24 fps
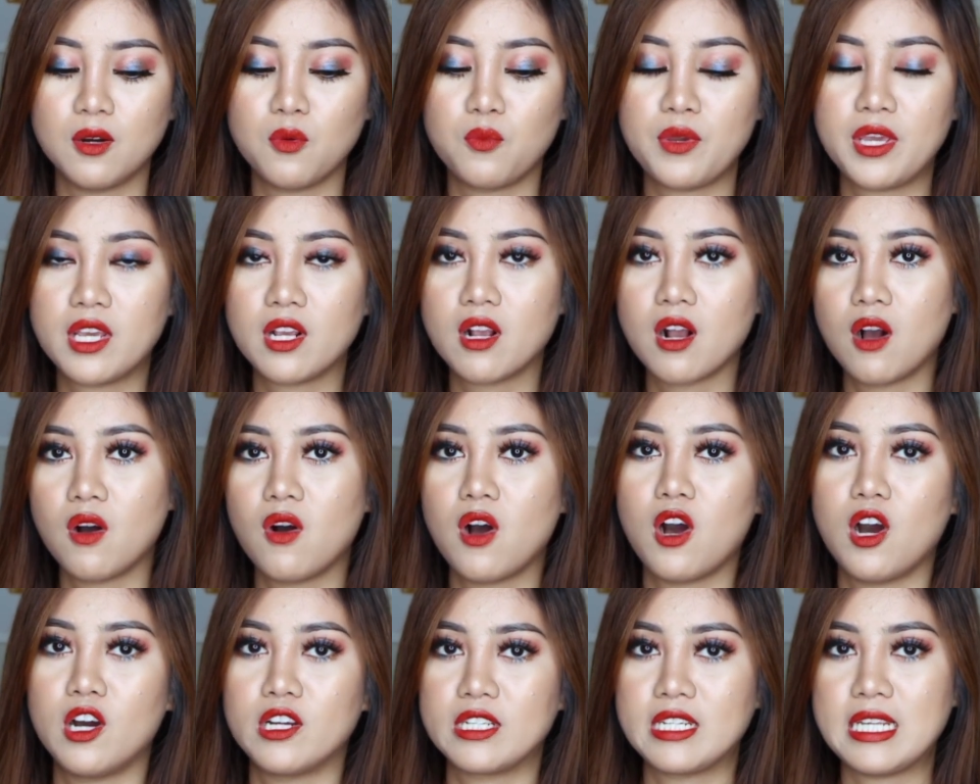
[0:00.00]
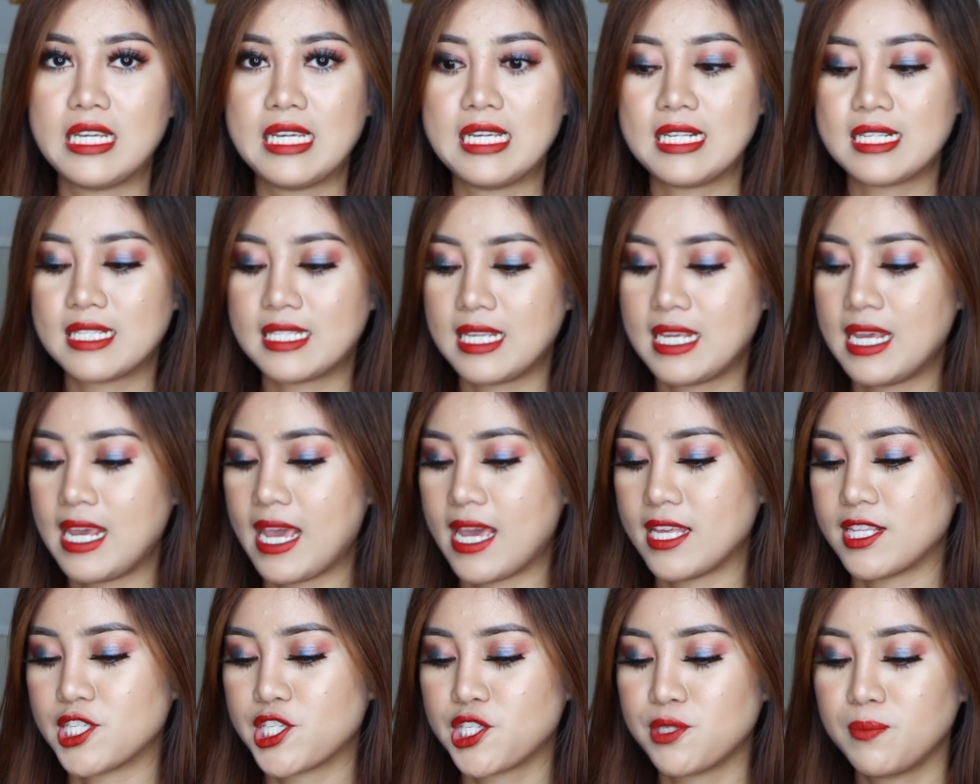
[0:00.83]
we go on easy
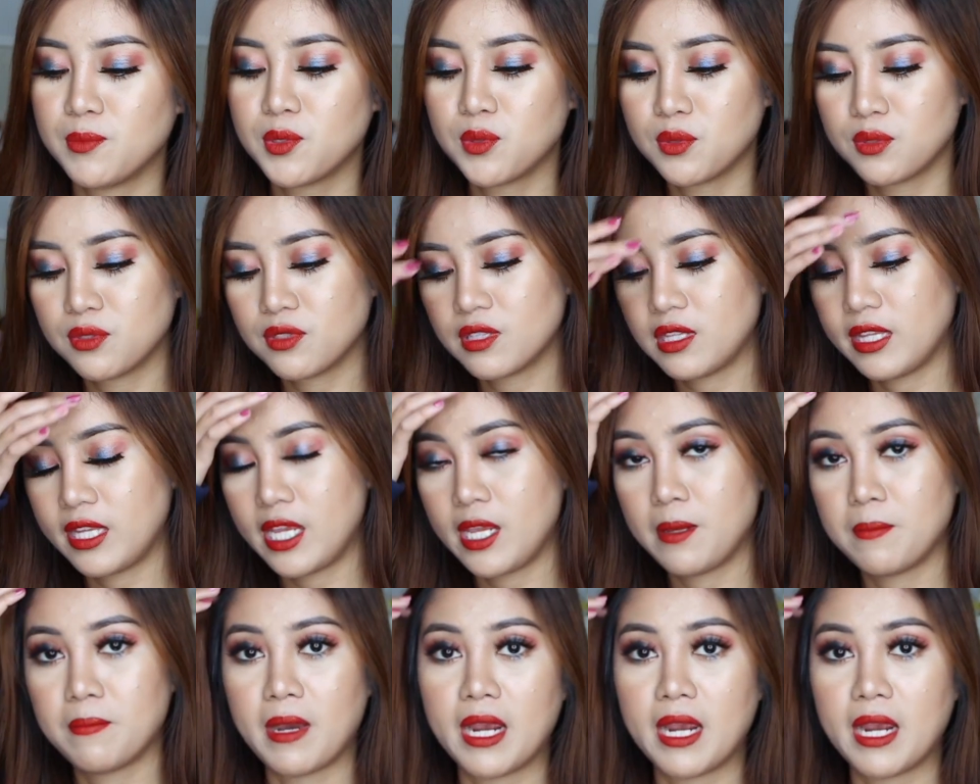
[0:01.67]
and smoothly.